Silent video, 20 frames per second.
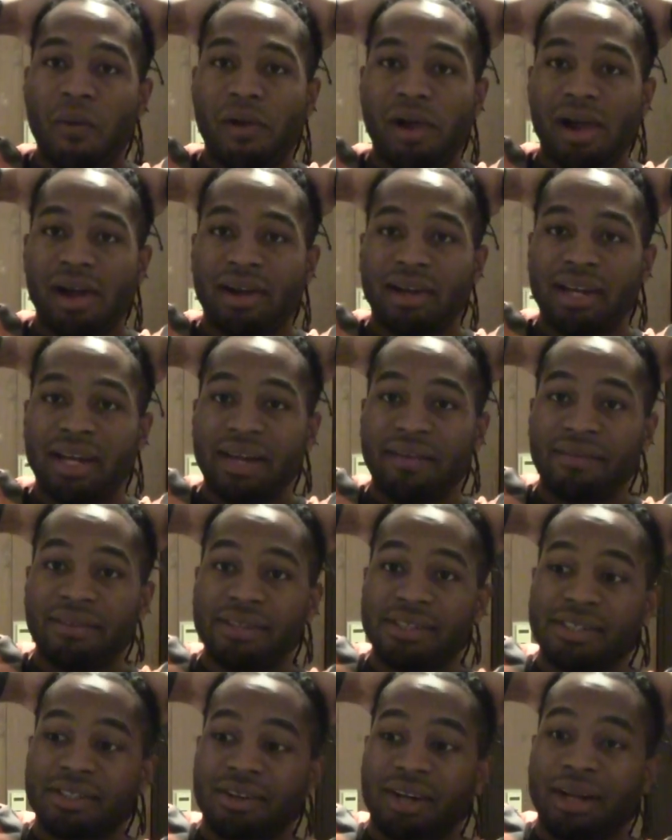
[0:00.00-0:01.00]
how can I even
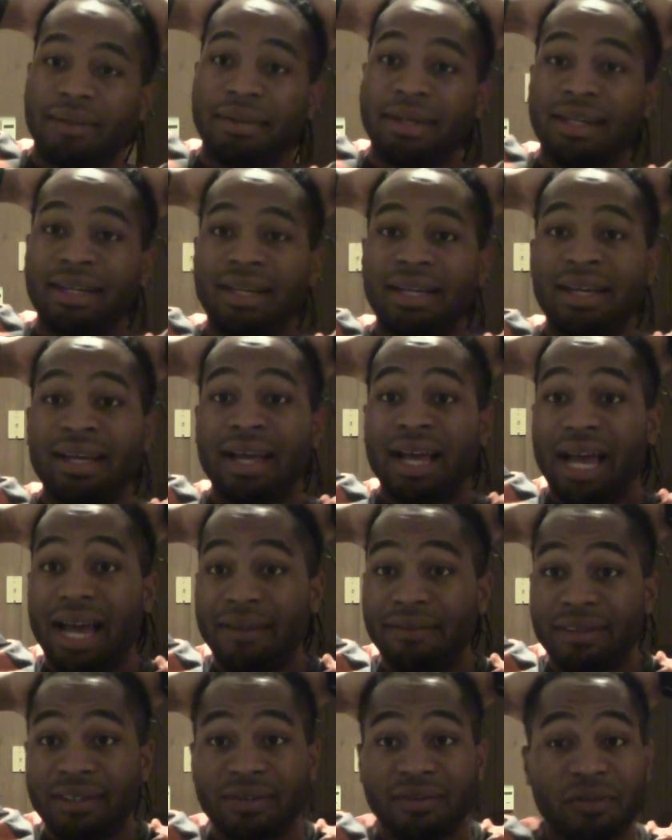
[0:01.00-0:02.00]
describe it? I
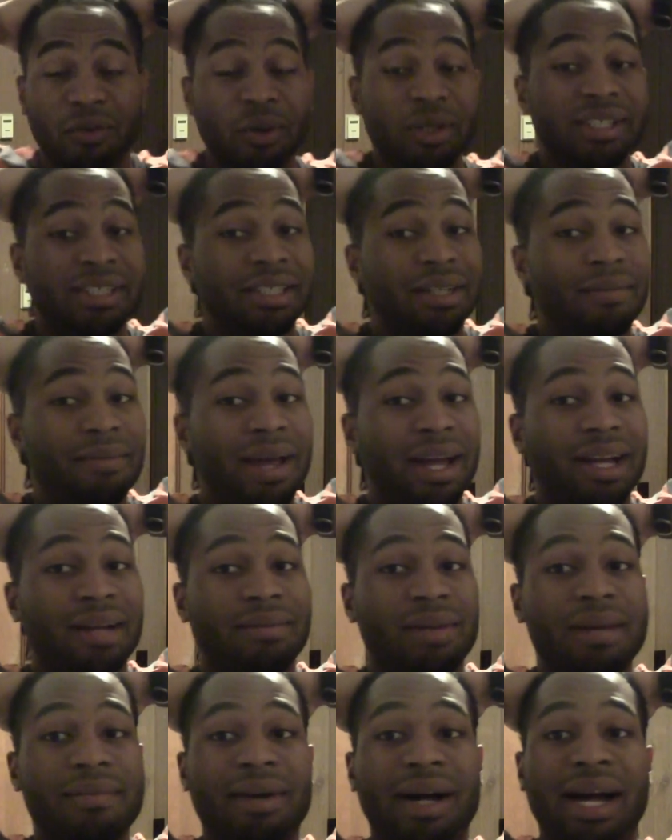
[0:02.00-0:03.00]
have this voice in the back of
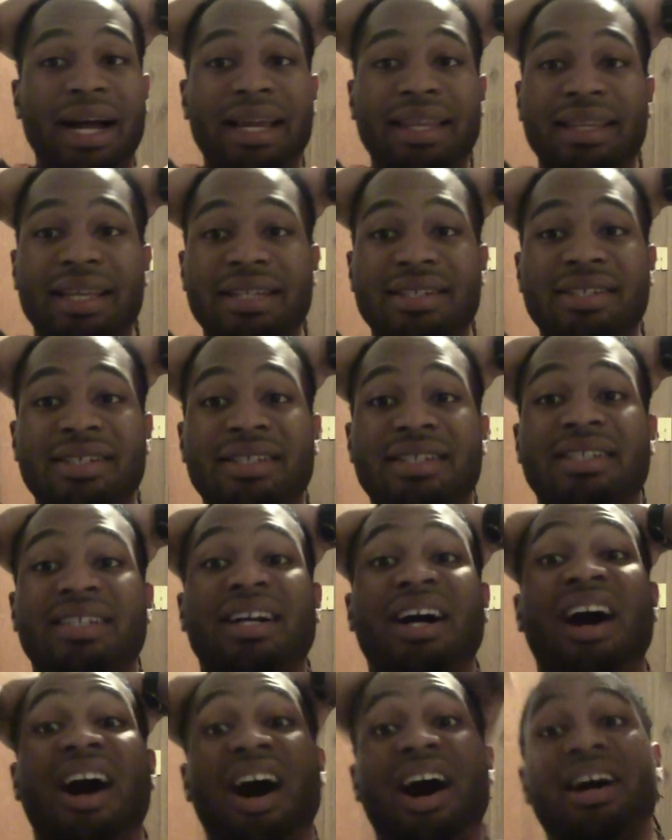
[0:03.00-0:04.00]
my mind that's just
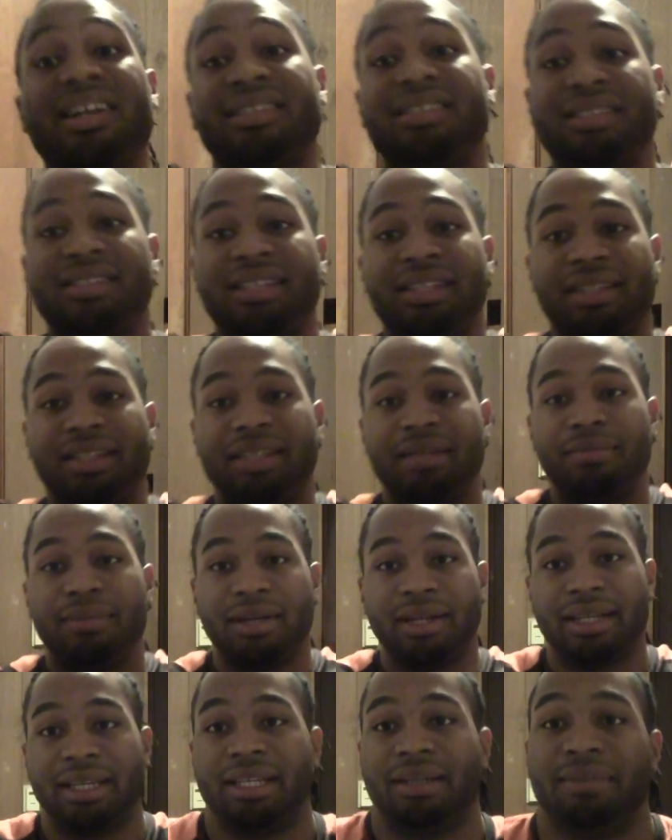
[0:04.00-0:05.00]
constantly
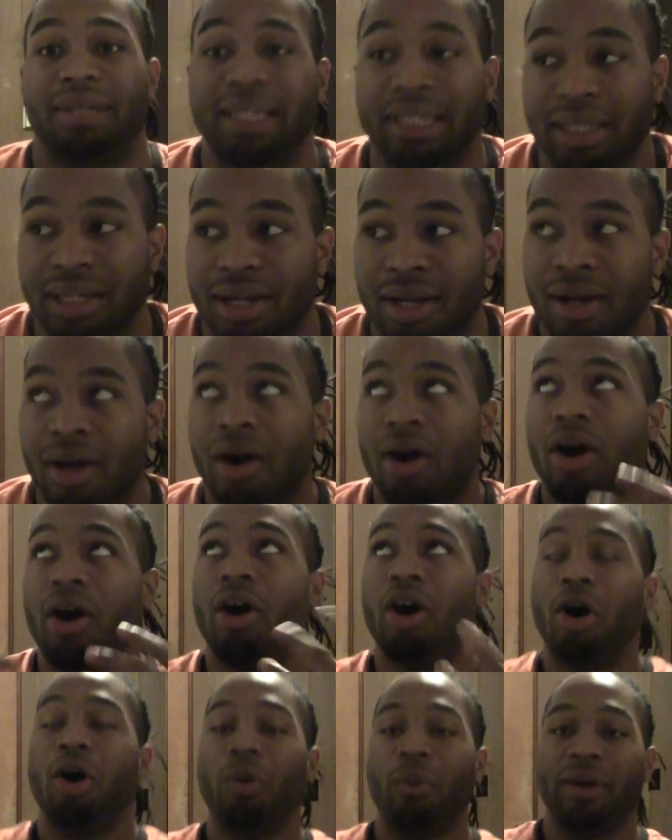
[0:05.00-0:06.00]
bugging me,
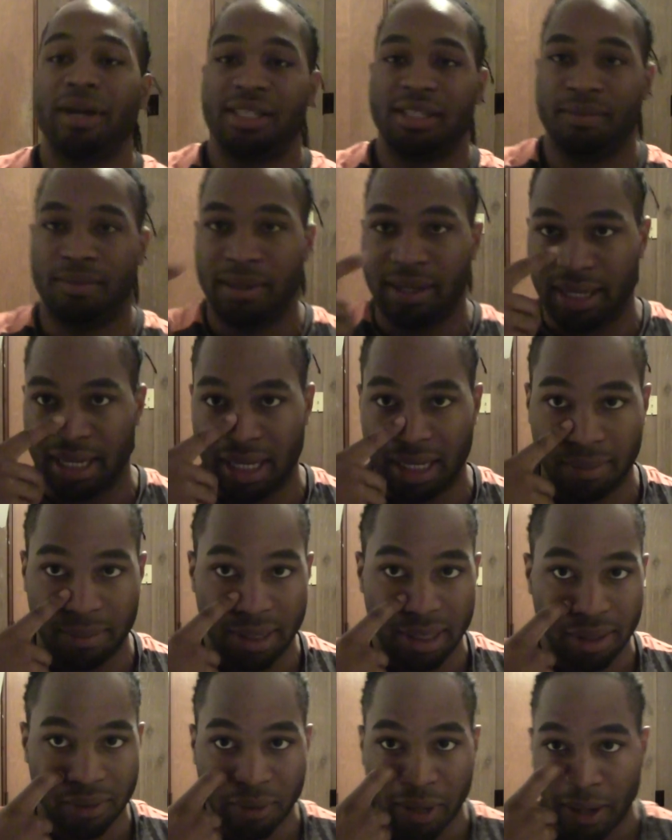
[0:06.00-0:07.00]
always bugging
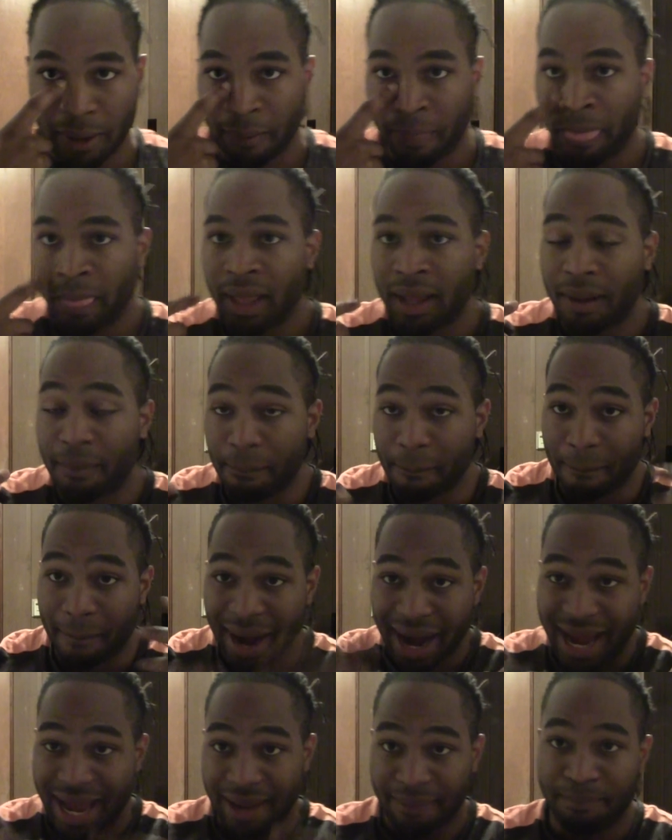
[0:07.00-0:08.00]
me, right?
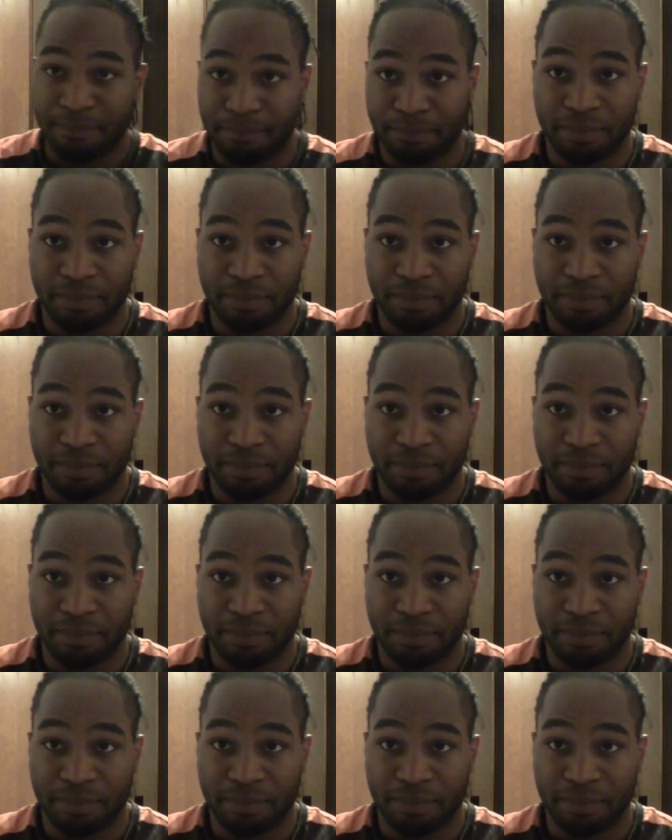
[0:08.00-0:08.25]
My